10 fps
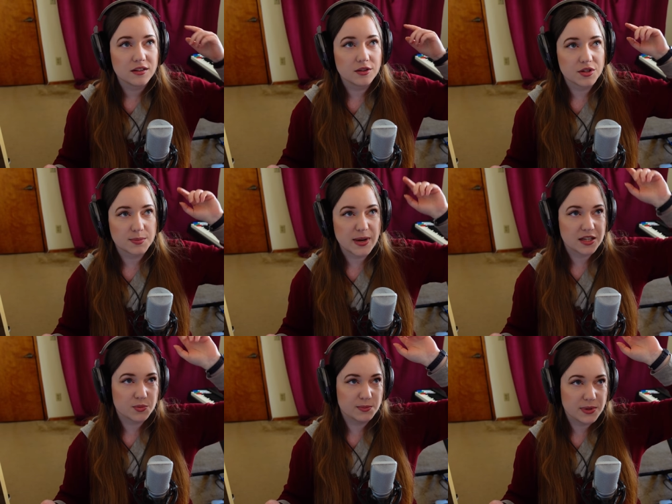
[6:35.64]
those
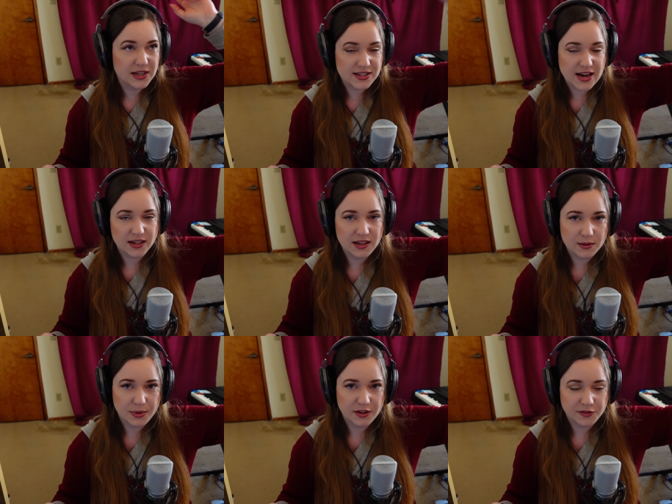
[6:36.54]
mics would be exactly
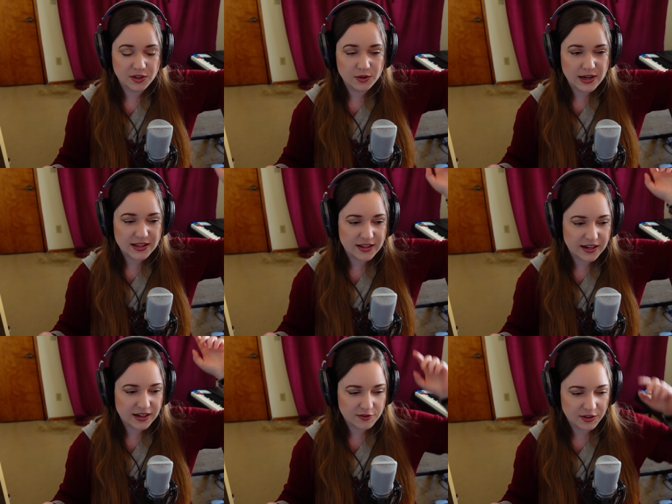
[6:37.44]
above you and they're
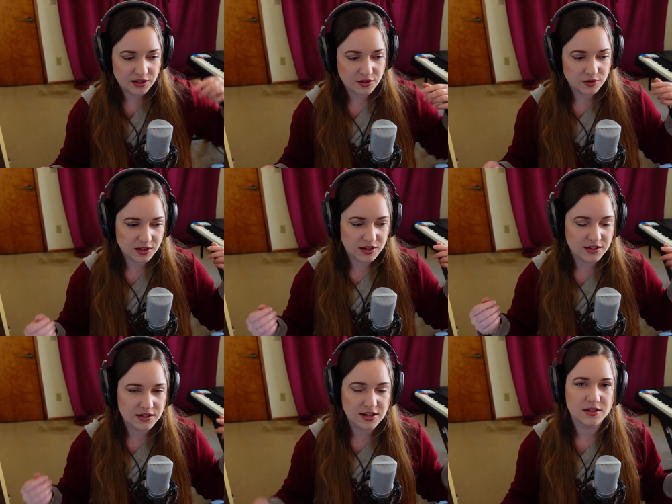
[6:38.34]
giving you the
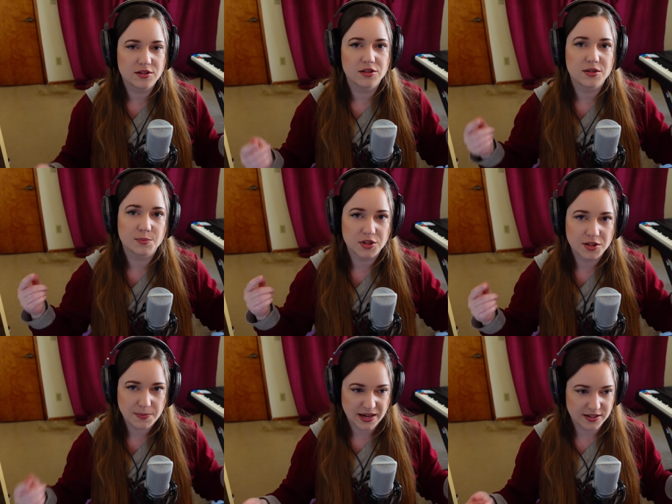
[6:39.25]
conductor's
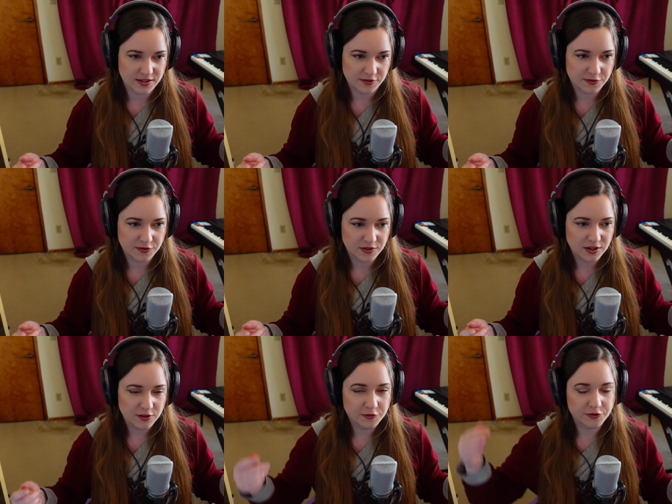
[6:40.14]
perspective
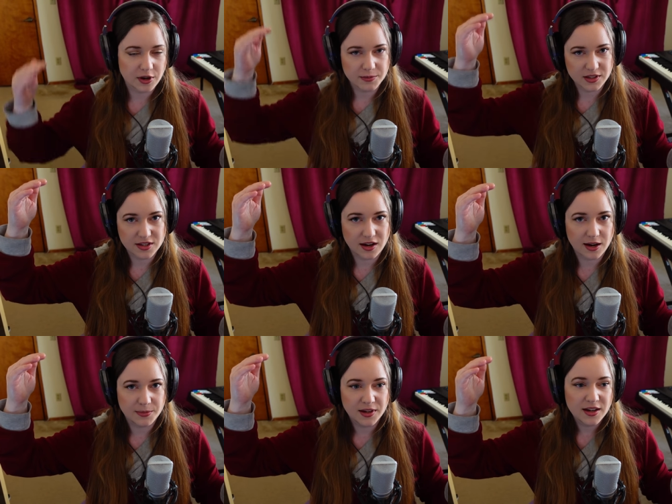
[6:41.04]
from the
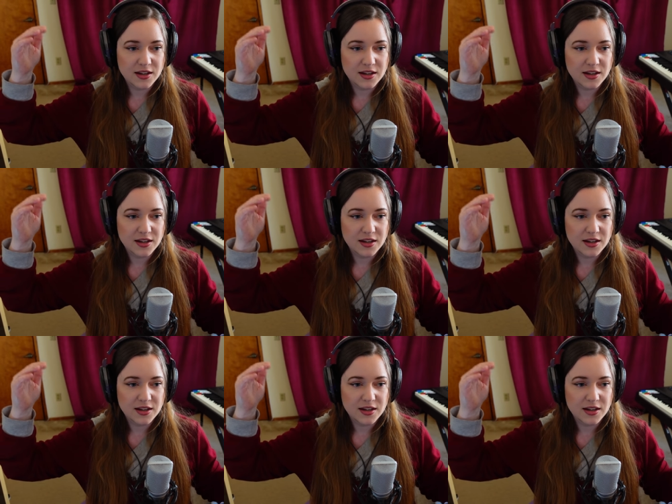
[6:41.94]
top.